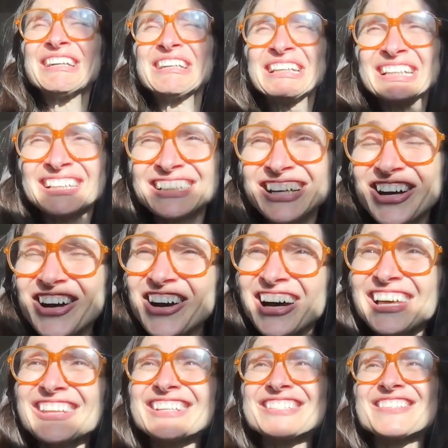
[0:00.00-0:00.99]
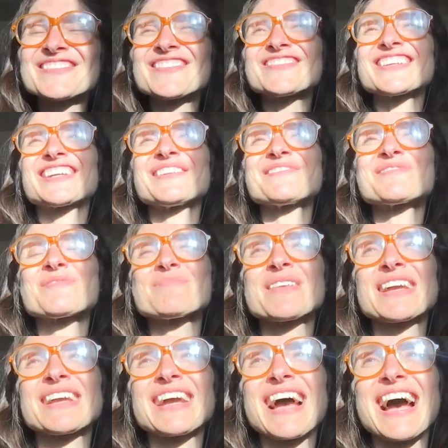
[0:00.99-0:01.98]
I think sometimes it comes
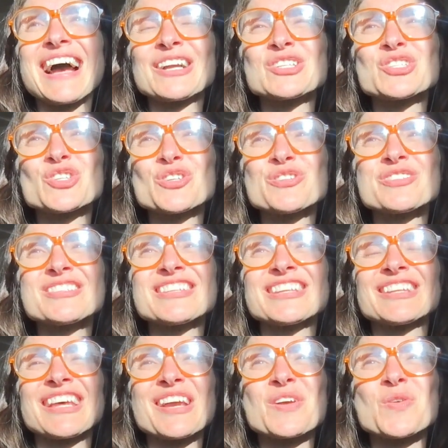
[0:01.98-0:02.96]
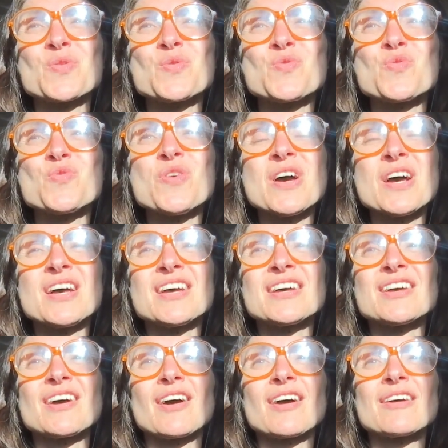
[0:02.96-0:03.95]
from like actors like who
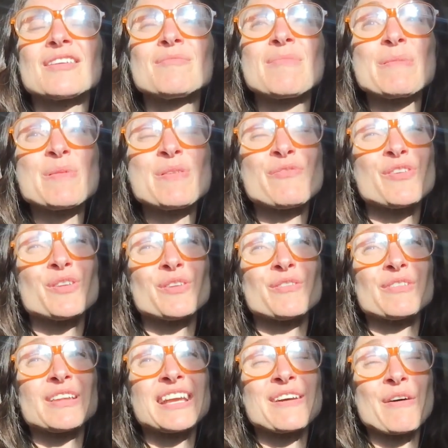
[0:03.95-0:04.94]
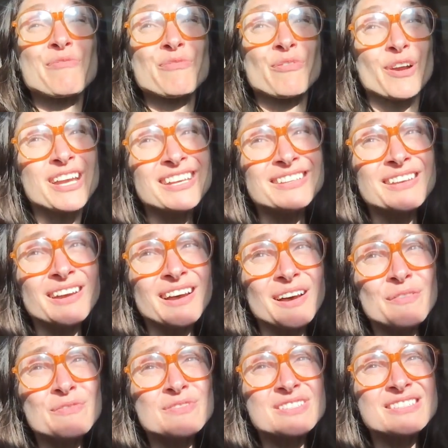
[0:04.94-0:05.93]
maybe feel like afraid
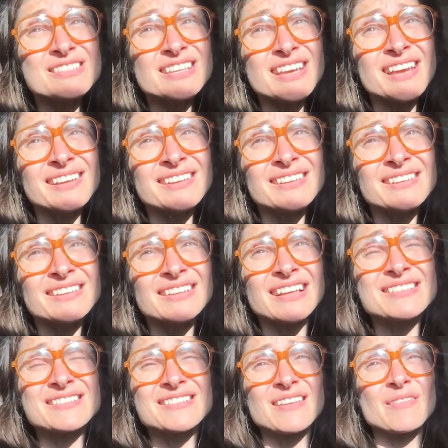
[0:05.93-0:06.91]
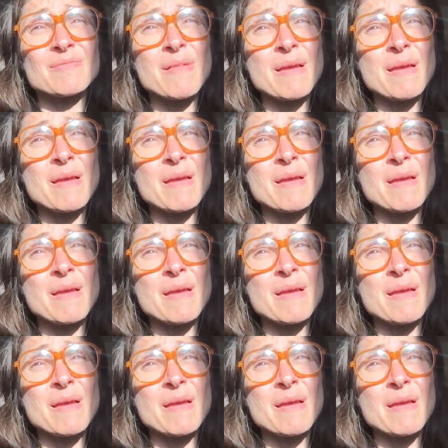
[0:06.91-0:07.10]
of singing because